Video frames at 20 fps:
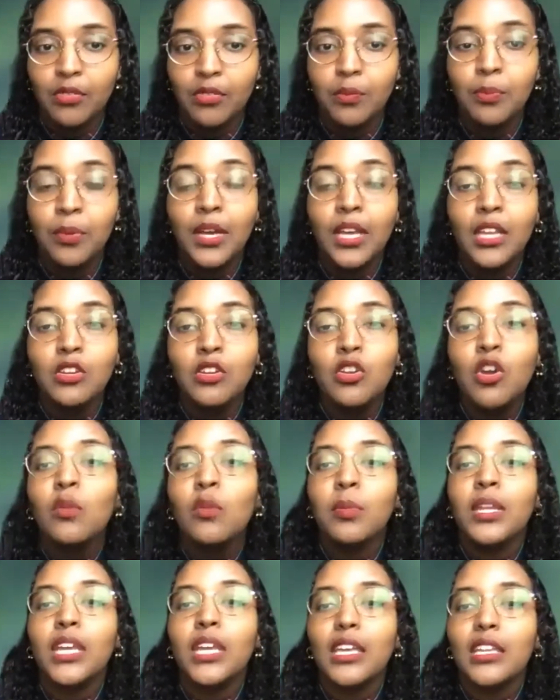But
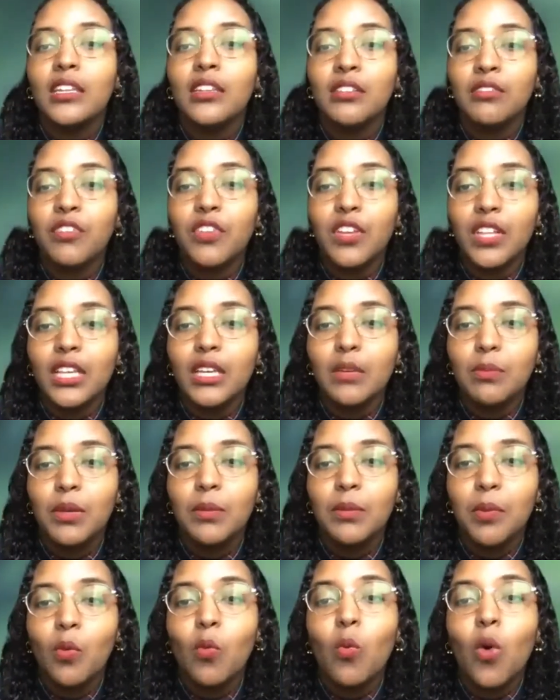it didn't feel like
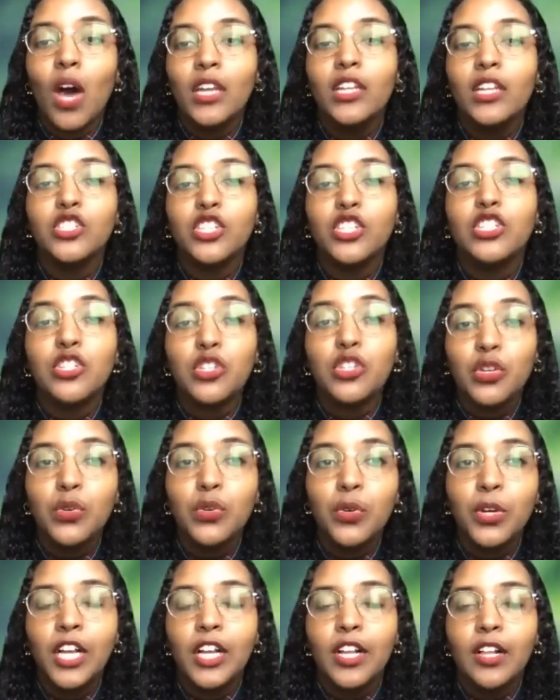people wanted to do
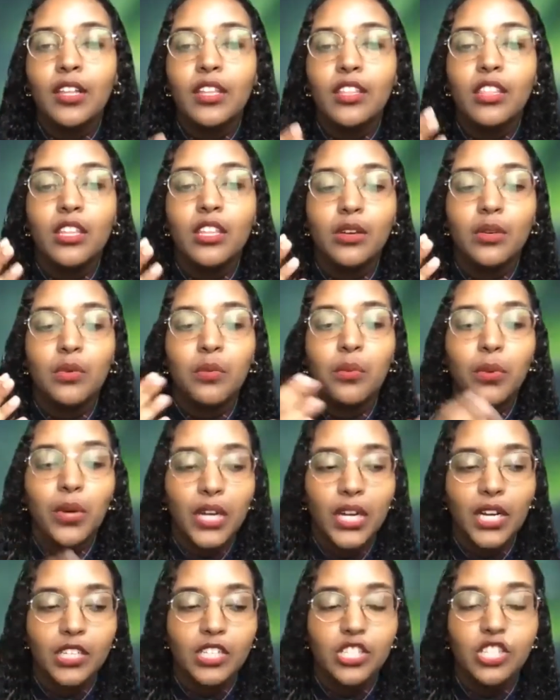the work
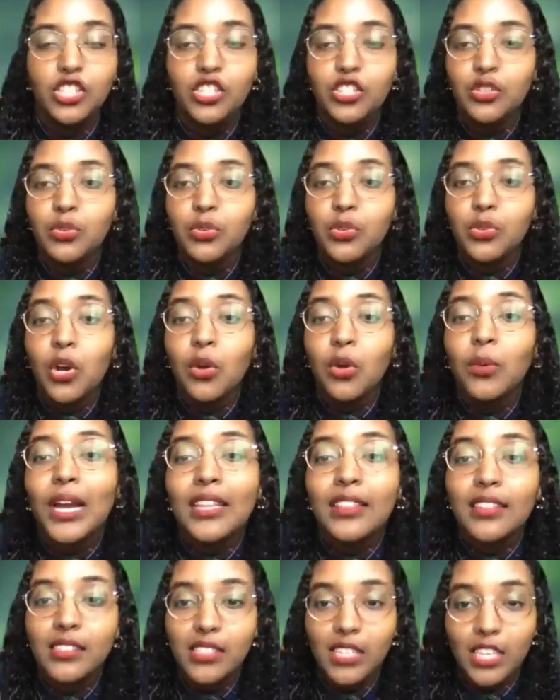to correct
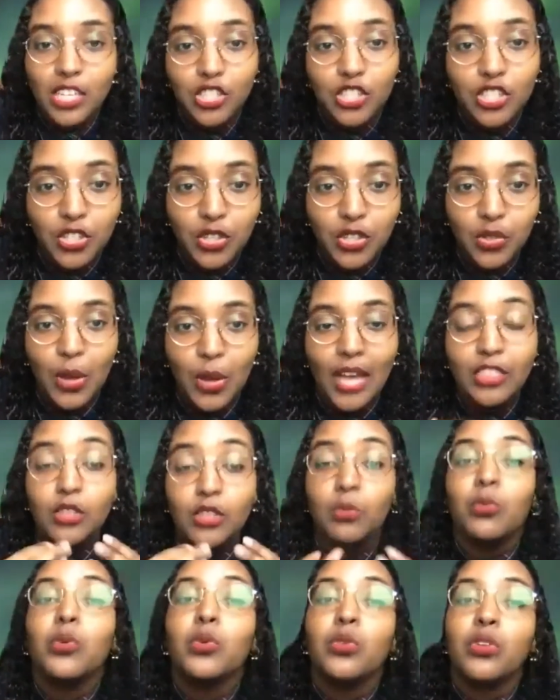this issue at the
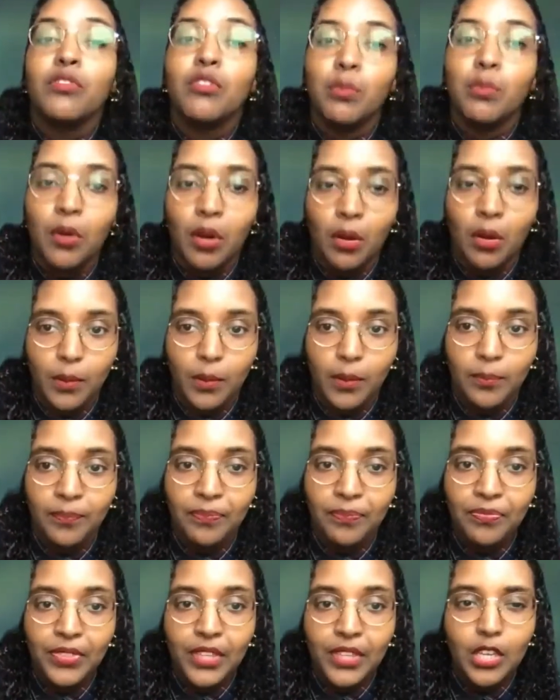root of the problem,
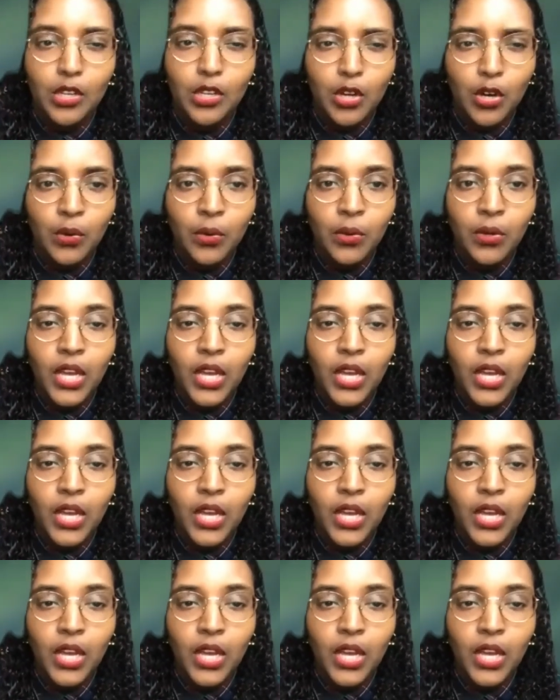you know?